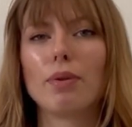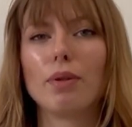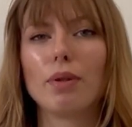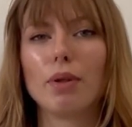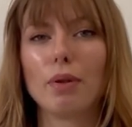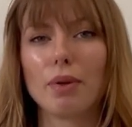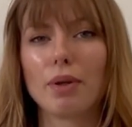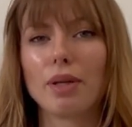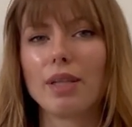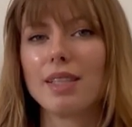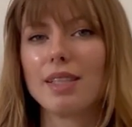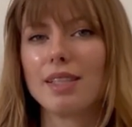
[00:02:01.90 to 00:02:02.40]

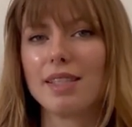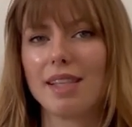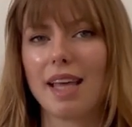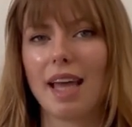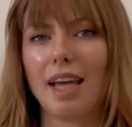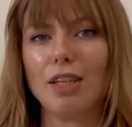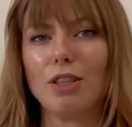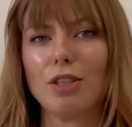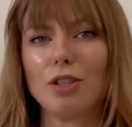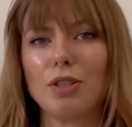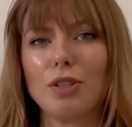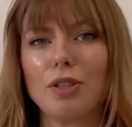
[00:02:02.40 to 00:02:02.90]

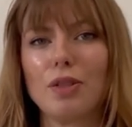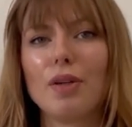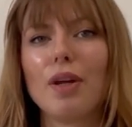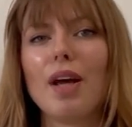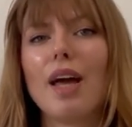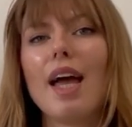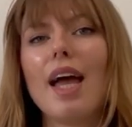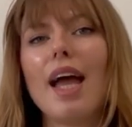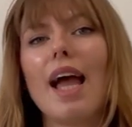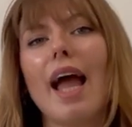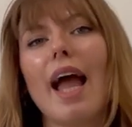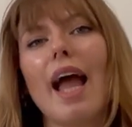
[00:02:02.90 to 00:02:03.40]
localization,
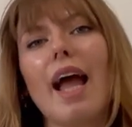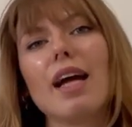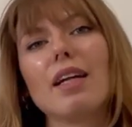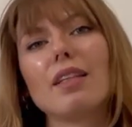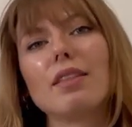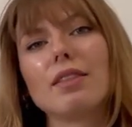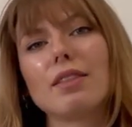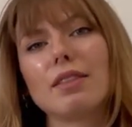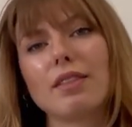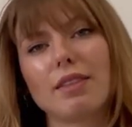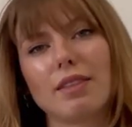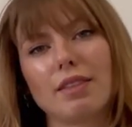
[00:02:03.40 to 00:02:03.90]

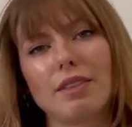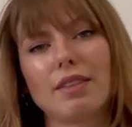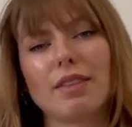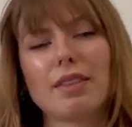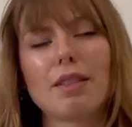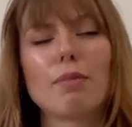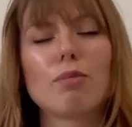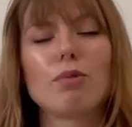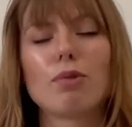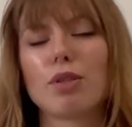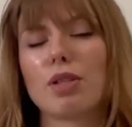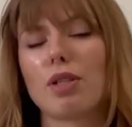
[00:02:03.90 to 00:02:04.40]
and
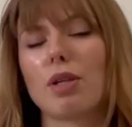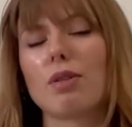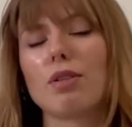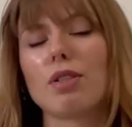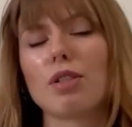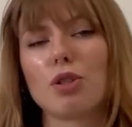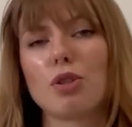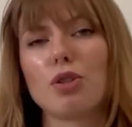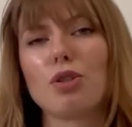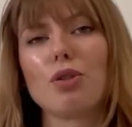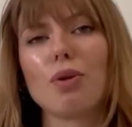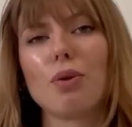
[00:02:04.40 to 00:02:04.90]
some results
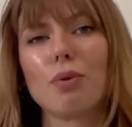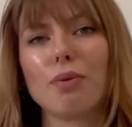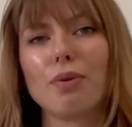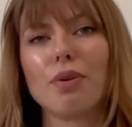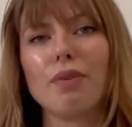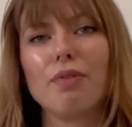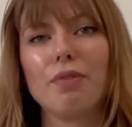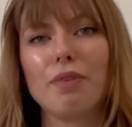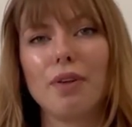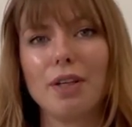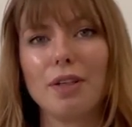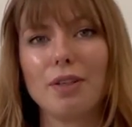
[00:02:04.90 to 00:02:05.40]
are shown
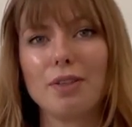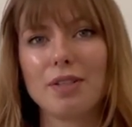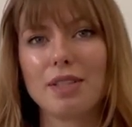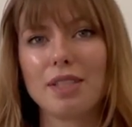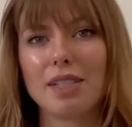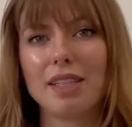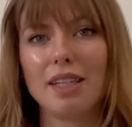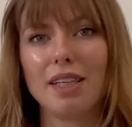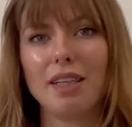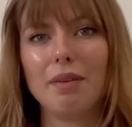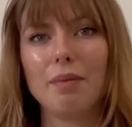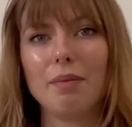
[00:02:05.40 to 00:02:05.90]
in figure
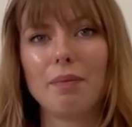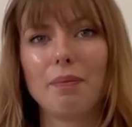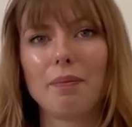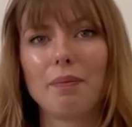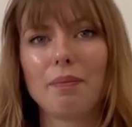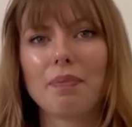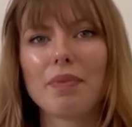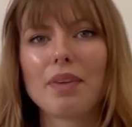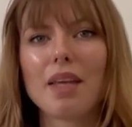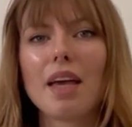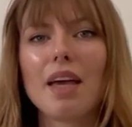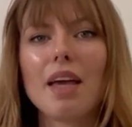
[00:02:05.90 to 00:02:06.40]
C.
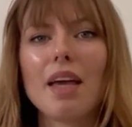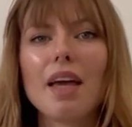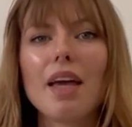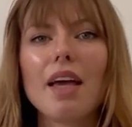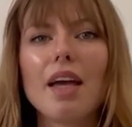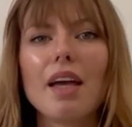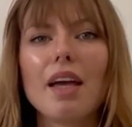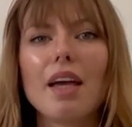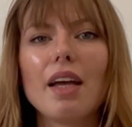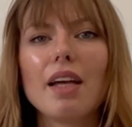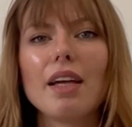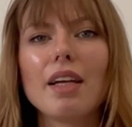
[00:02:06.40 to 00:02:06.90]

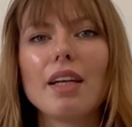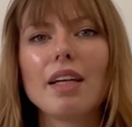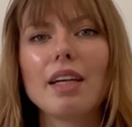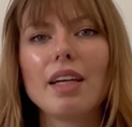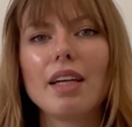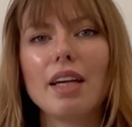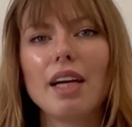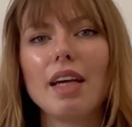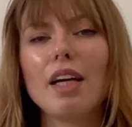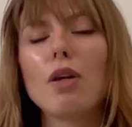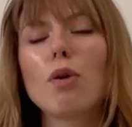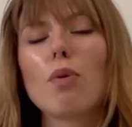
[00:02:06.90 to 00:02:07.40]

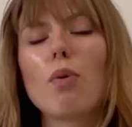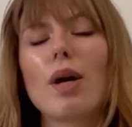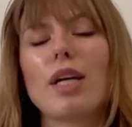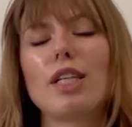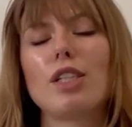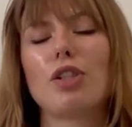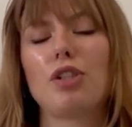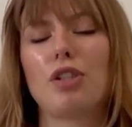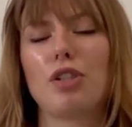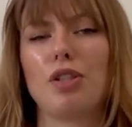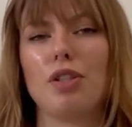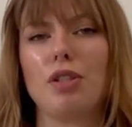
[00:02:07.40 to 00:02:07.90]
Key
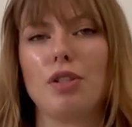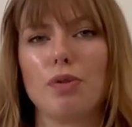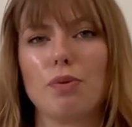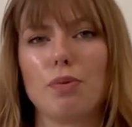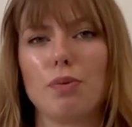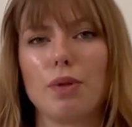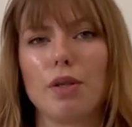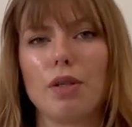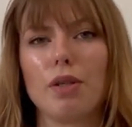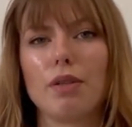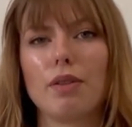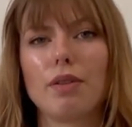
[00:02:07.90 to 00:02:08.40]
questions
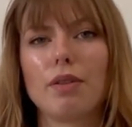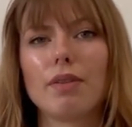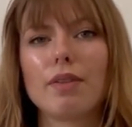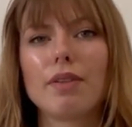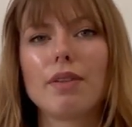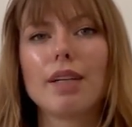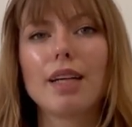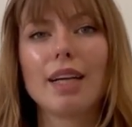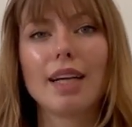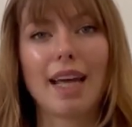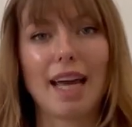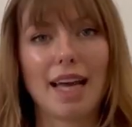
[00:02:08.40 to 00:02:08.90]
were,
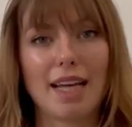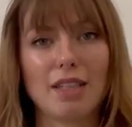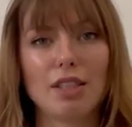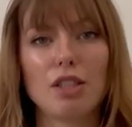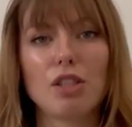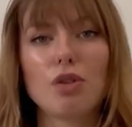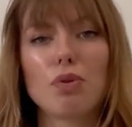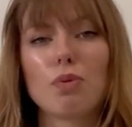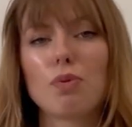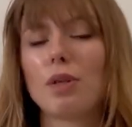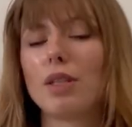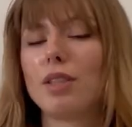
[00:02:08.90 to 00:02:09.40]
can
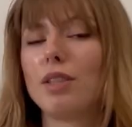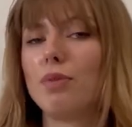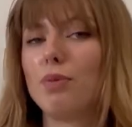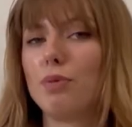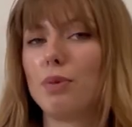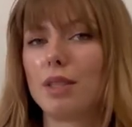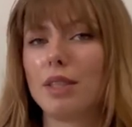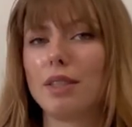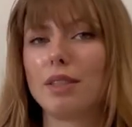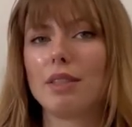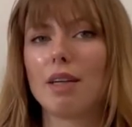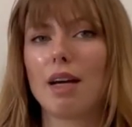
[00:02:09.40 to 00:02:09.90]
this run in
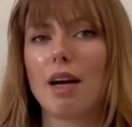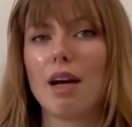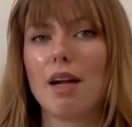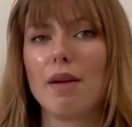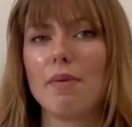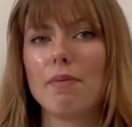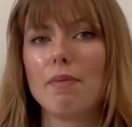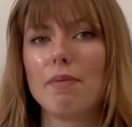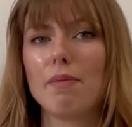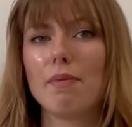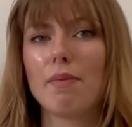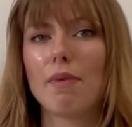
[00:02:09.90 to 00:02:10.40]
real
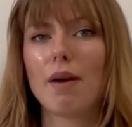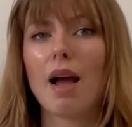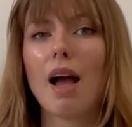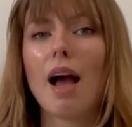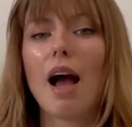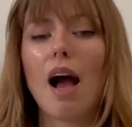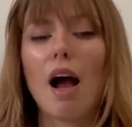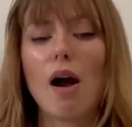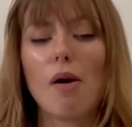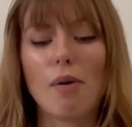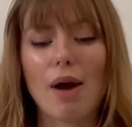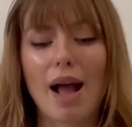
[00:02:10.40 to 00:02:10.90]
time?
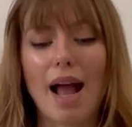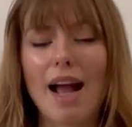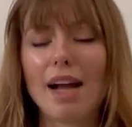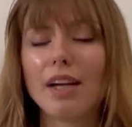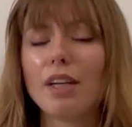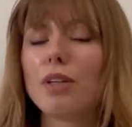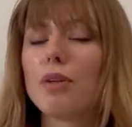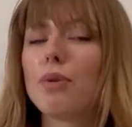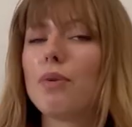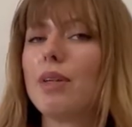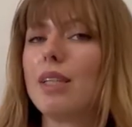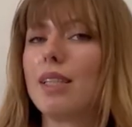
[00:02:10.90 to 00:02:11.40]
How
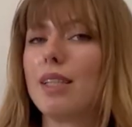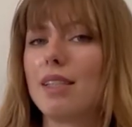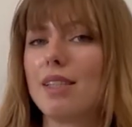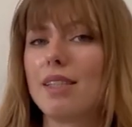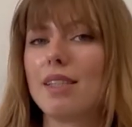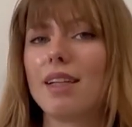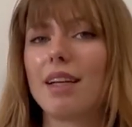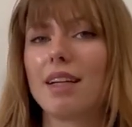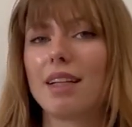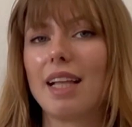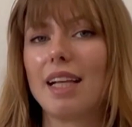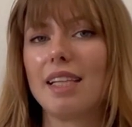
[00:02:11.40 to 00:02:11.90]
accurate is
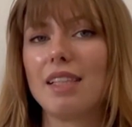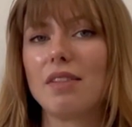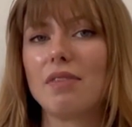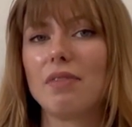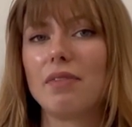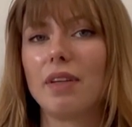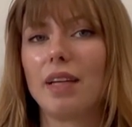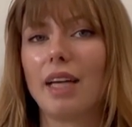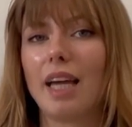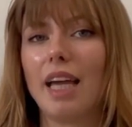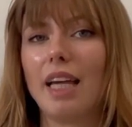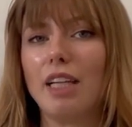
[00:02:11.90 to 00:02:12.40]
the
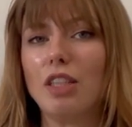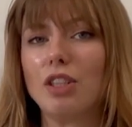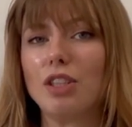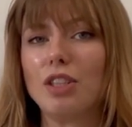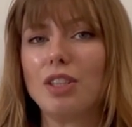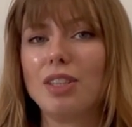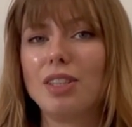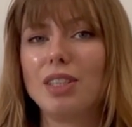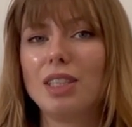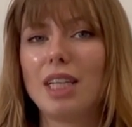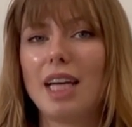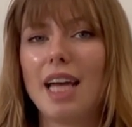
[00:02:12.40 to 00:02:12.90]

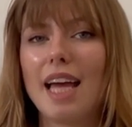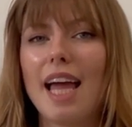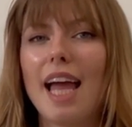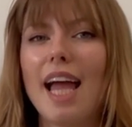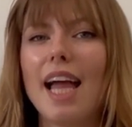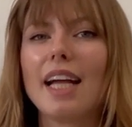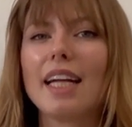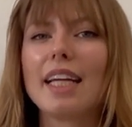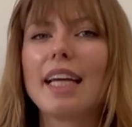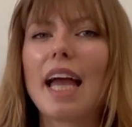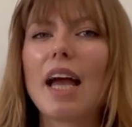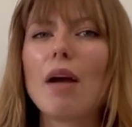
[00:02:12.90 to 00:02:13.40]
classification?
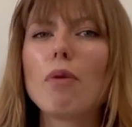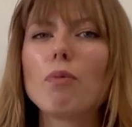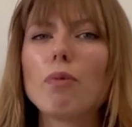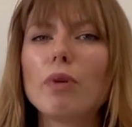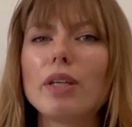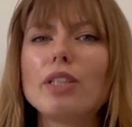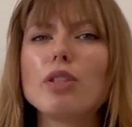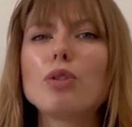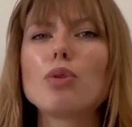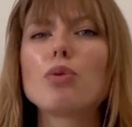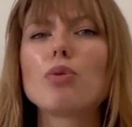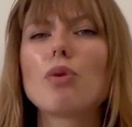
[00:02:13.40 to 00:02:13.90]
And can
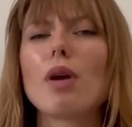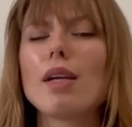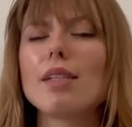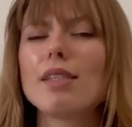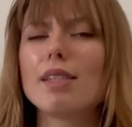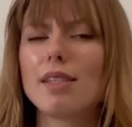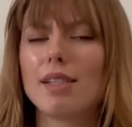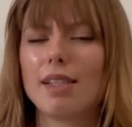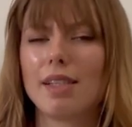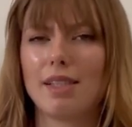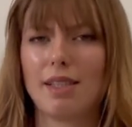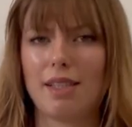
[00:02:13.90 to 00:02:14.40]
we
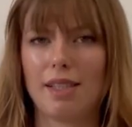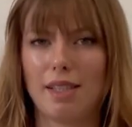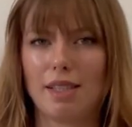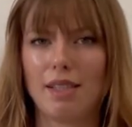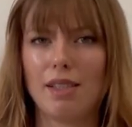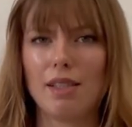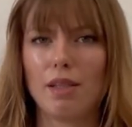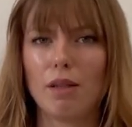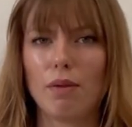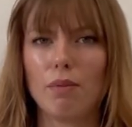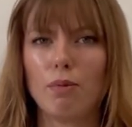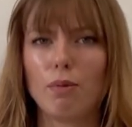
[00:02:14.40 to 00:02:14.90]
trust the
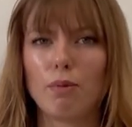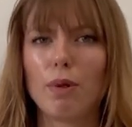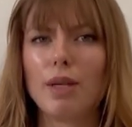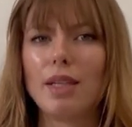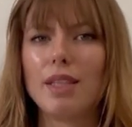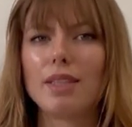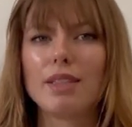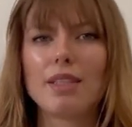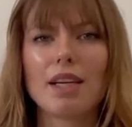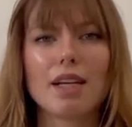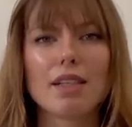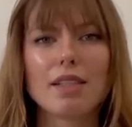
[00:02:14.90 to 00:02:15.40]
system when
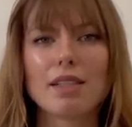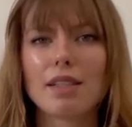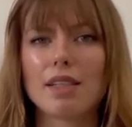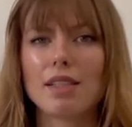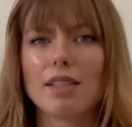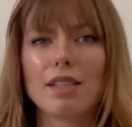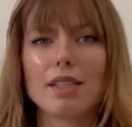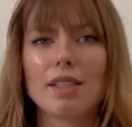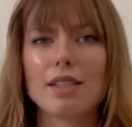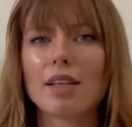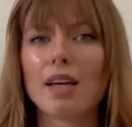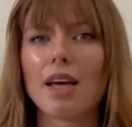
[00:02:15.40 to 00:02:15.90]
it tells
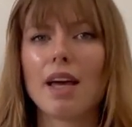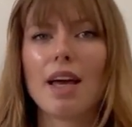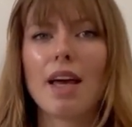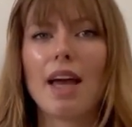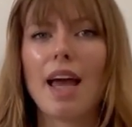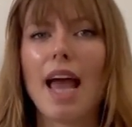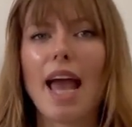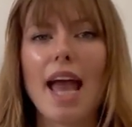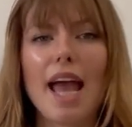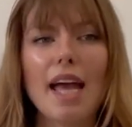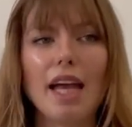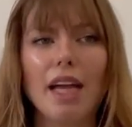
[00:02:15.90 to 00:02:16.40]
us,
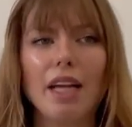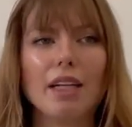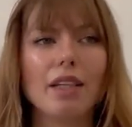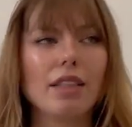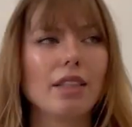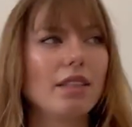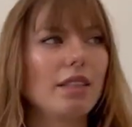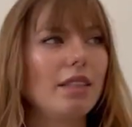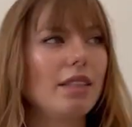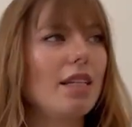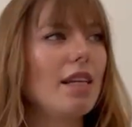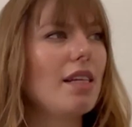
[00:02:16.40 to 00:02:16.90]
hey,
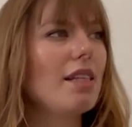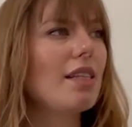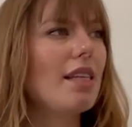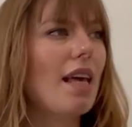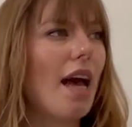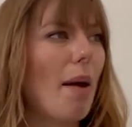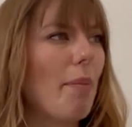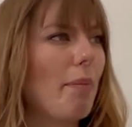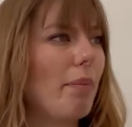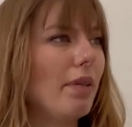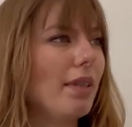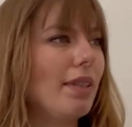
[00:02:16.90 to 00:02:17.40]
this
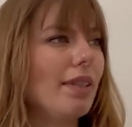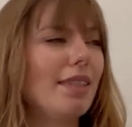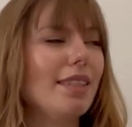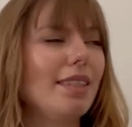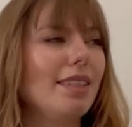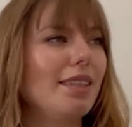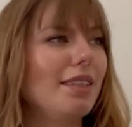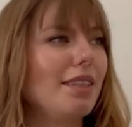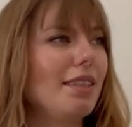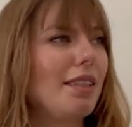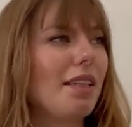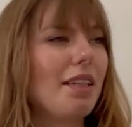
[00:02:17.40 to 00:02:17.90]
happened
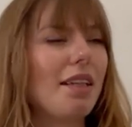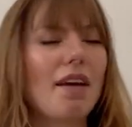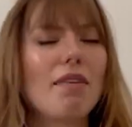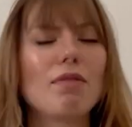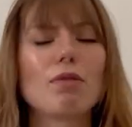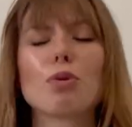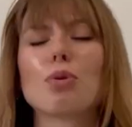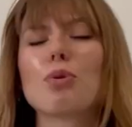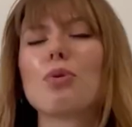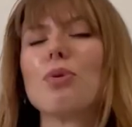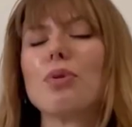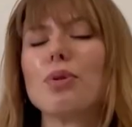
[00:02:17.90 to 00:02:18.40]
in the
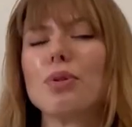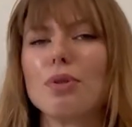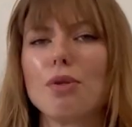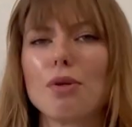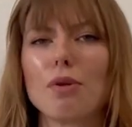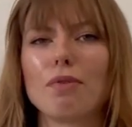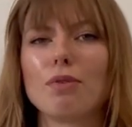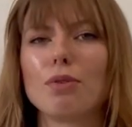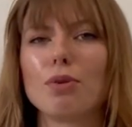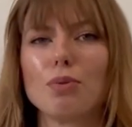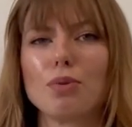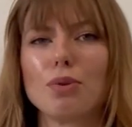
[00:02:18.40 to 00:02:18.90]
left corner
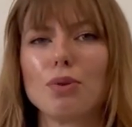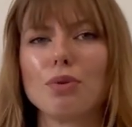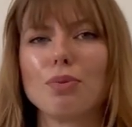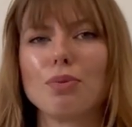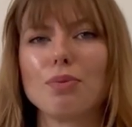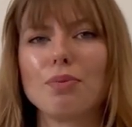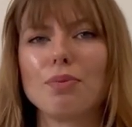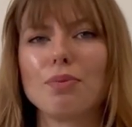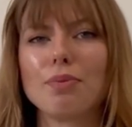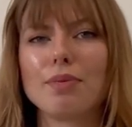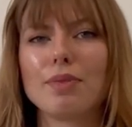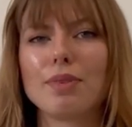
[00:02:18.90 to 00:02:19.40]
of the room?